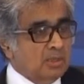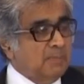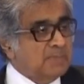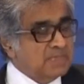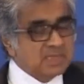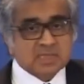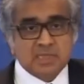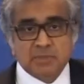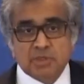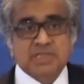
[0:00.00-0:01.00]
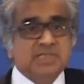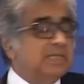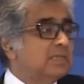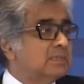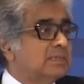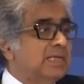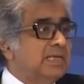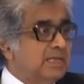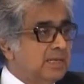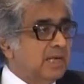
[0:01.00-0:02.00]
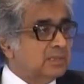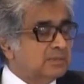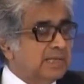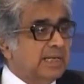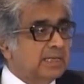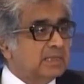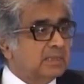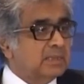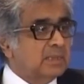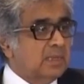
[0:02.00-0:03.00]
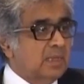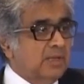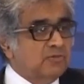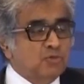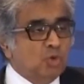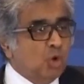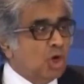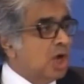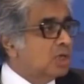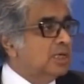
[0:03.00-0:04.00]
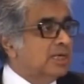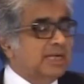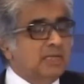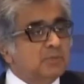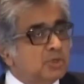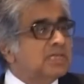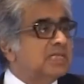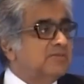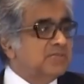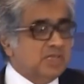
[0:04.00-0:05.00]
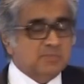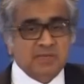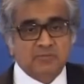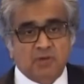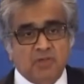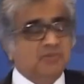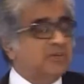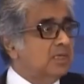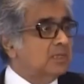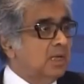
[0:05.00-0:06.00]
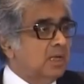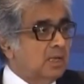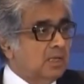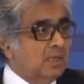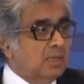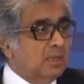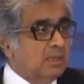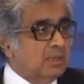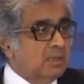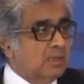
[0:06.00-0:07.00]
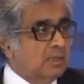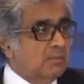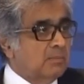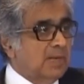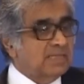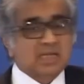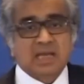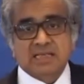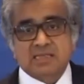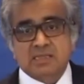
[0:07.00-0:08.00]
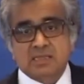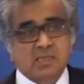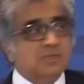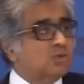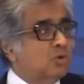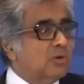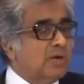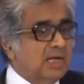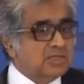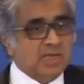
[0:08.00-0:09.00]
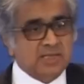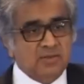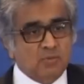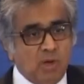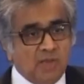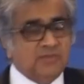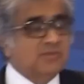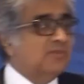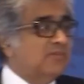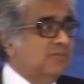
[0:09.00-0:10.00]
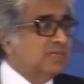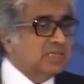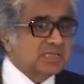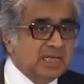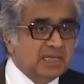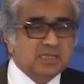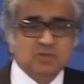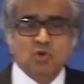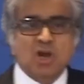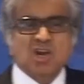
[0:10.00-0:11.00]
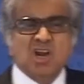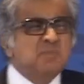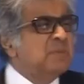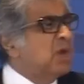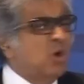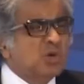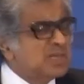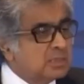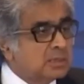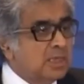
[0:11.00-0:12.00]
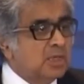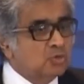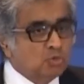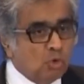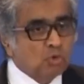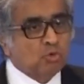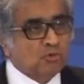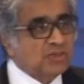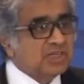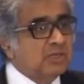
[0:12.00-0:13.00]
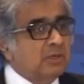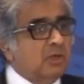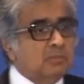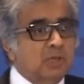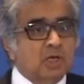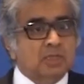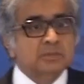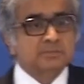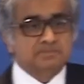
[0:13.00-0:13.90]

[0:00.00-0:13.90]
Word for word: The business community in India today is no longer a community which has been fostered by the license control Raj as it was in the 70s and 80s. You are not beholden to those who sit in North Block.